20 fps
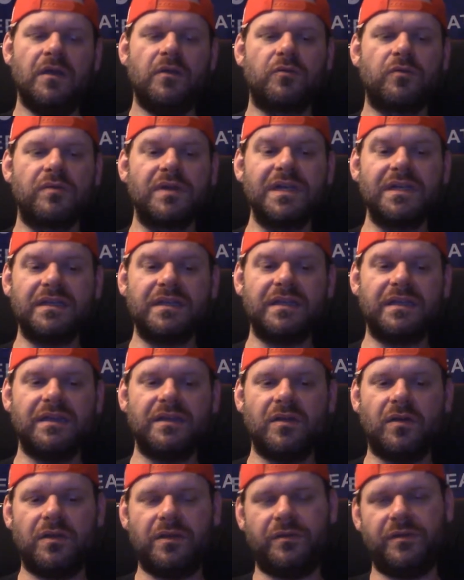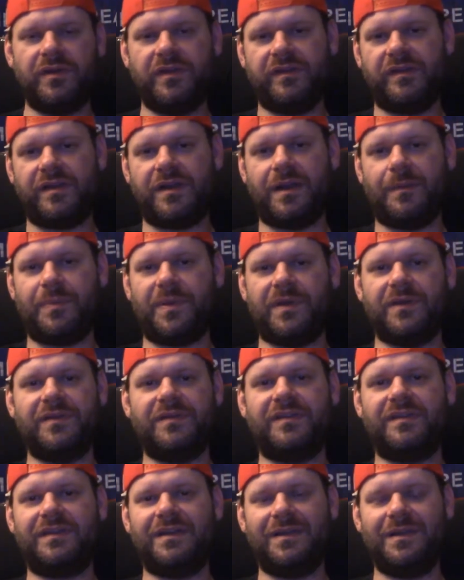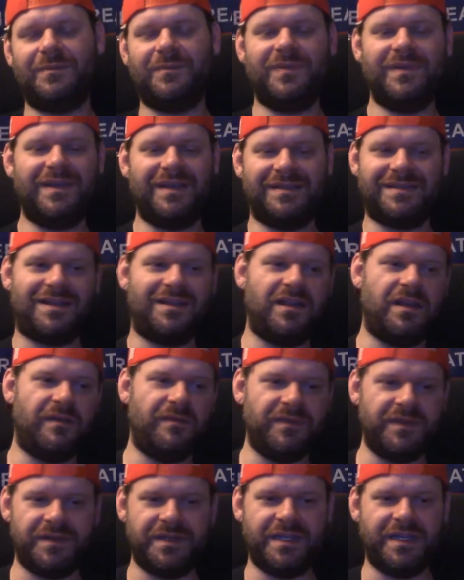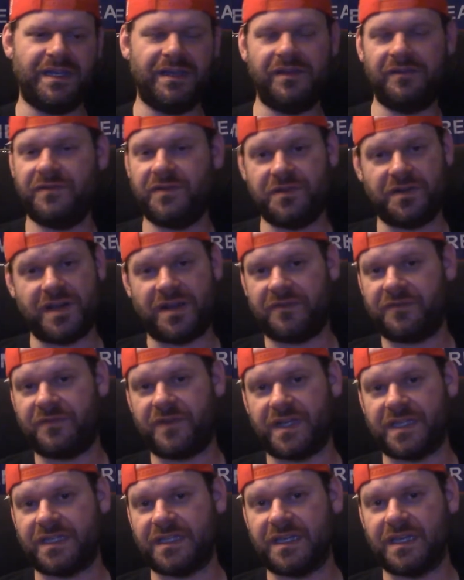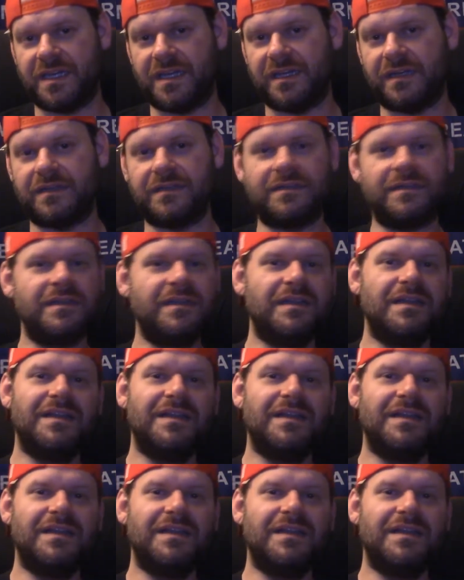Really, the only reason I posted it, because I love the dig of "you're not fucking hired."